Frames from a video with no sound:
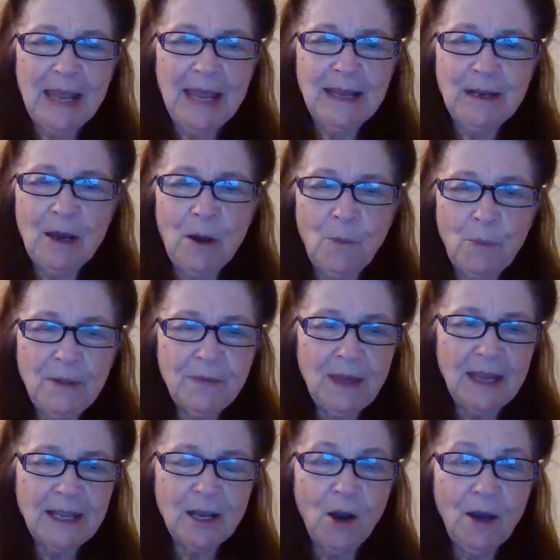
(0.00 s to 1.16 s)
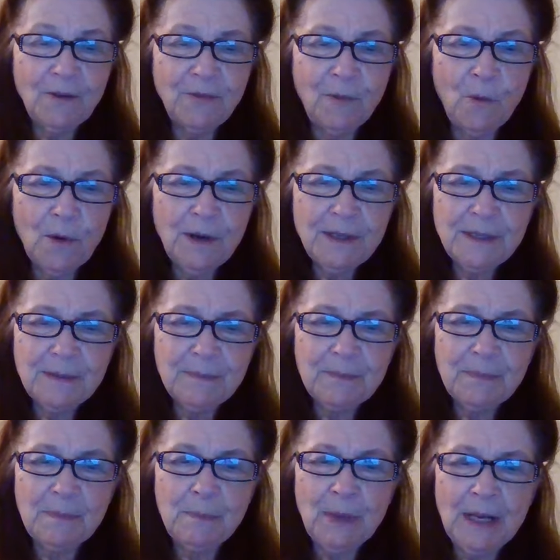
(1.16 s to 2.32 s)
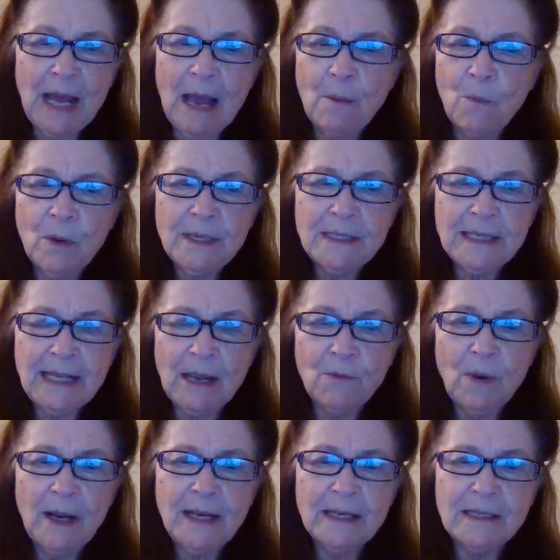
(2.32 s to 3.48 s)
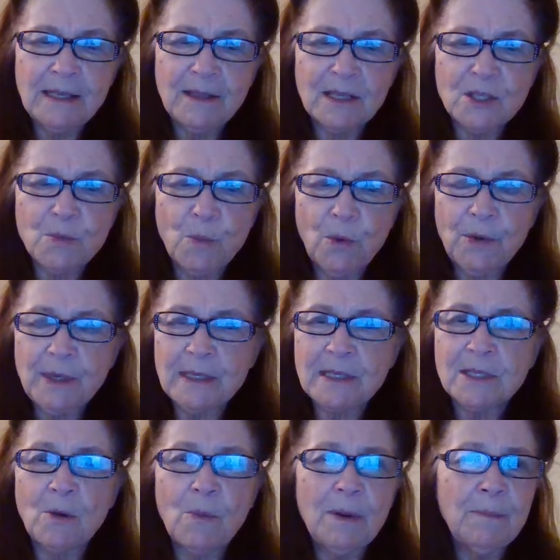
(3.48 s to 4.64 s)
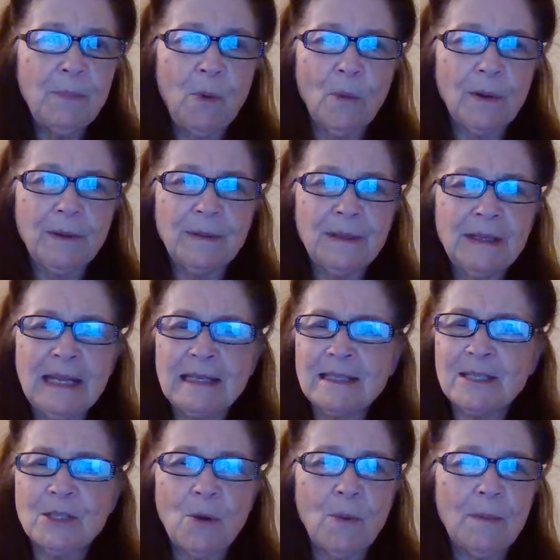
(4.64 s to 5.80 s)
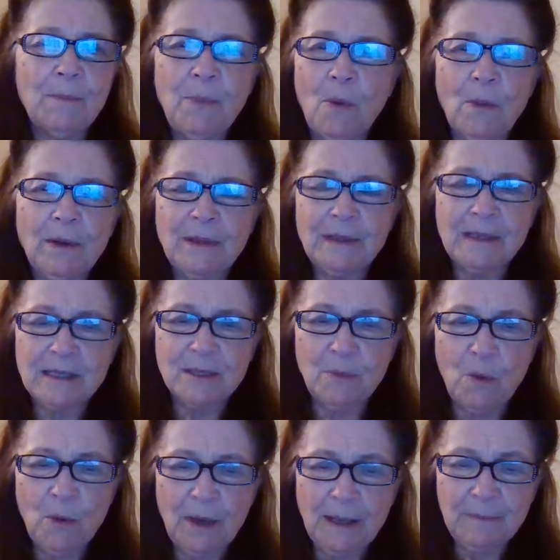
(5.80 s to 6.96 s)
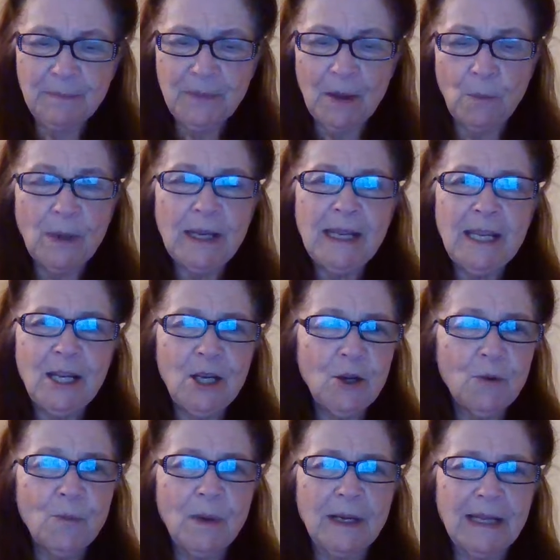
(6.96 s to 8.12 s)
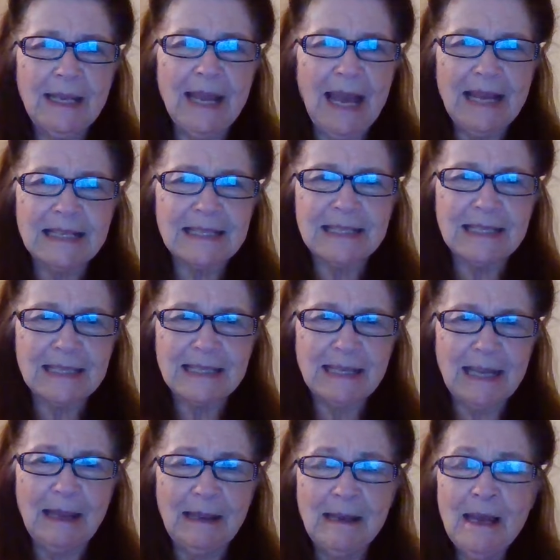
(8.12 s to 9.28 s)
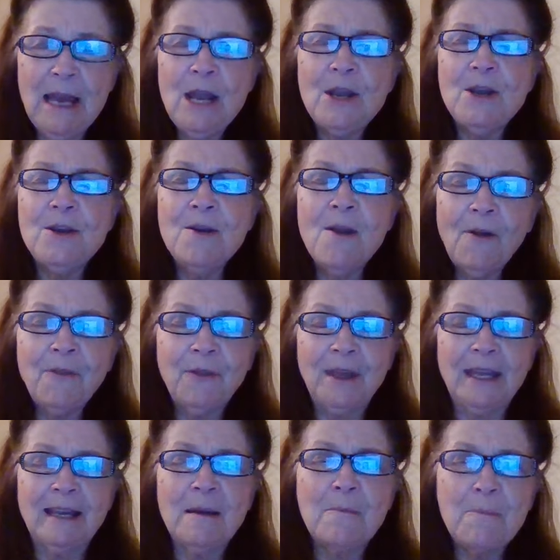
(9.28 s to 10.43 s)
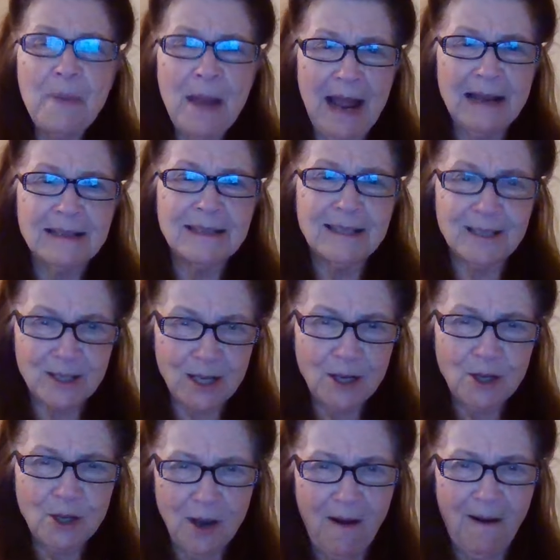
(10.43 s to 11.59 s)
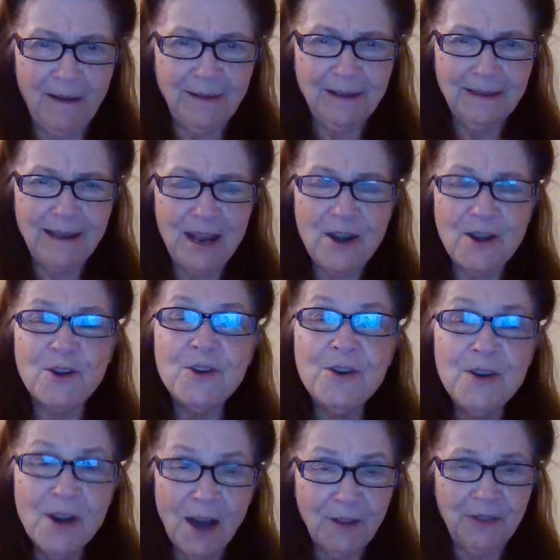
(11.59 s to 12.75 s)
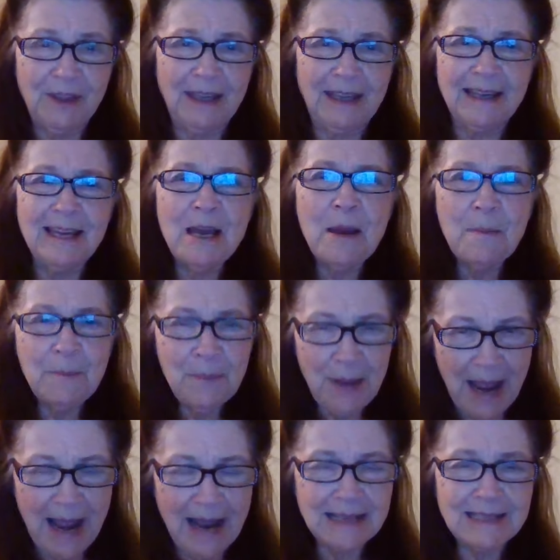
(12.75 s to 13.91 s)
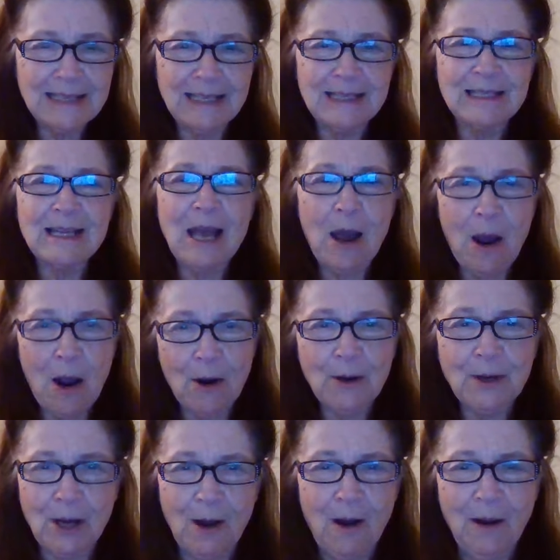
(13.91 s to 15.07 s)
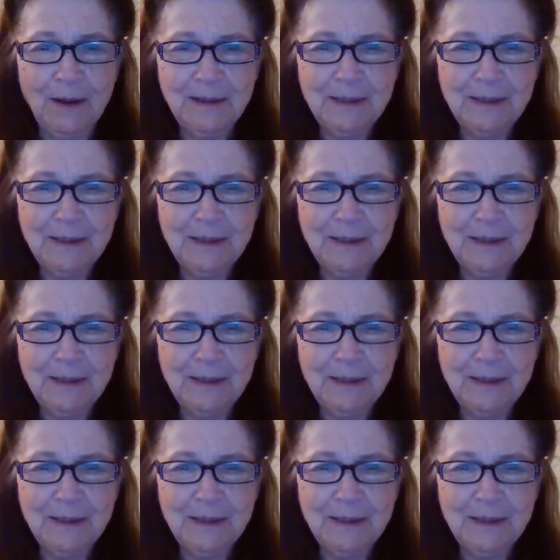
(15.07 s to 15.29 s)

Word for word: And uh, we thank God for it. But I wanted to get right into this word. It's so important. It's so important this morning that we hear what He has to say. Nothing passes God. Nothing passes our God.